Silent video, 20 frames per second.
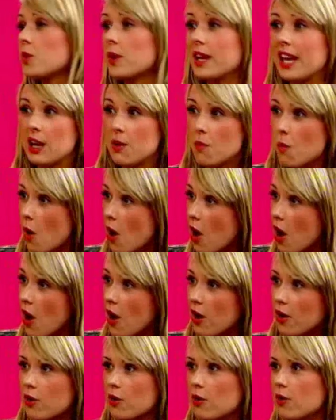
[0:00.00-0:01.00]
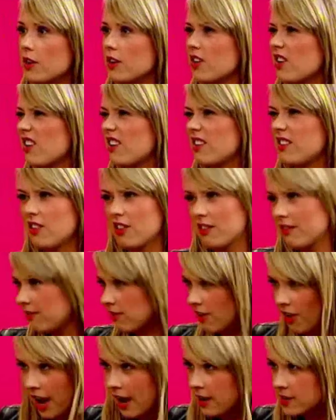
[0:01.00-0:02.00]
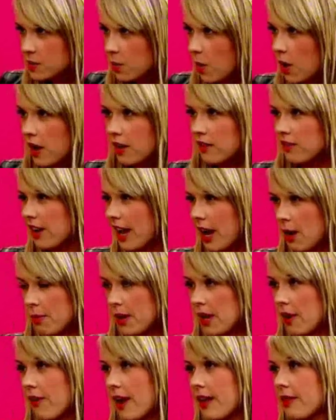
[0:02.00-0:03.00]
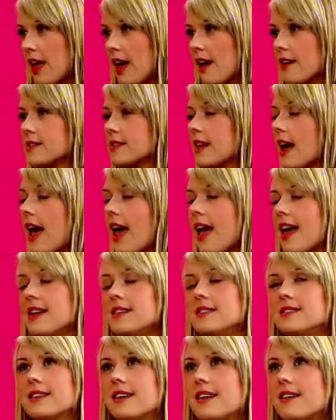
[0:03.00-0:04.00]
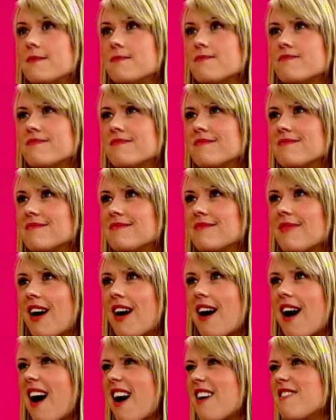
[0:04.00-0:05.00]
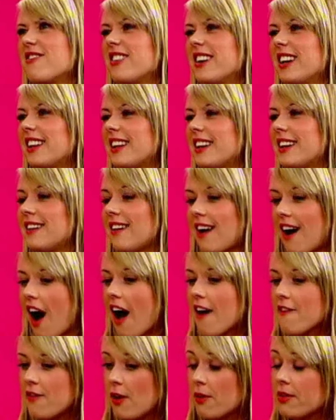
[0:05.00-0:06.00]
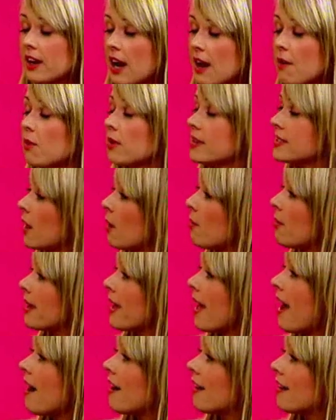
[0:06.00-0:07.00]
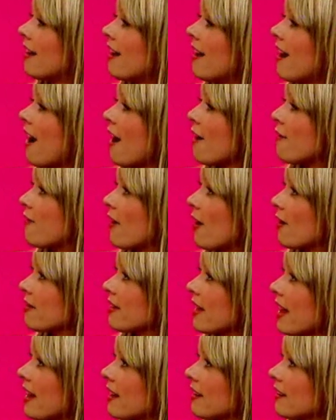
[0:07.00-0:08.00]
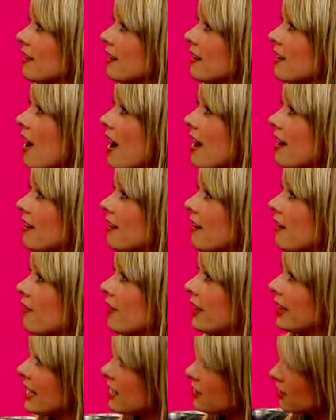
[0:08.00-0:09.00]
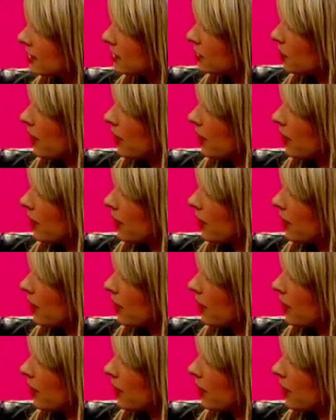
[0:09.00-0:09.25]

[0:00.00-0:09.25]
doing any work, or, you know, no housework, not helping around the house. And I felt that I was helping out. I felt that the night of Alicia's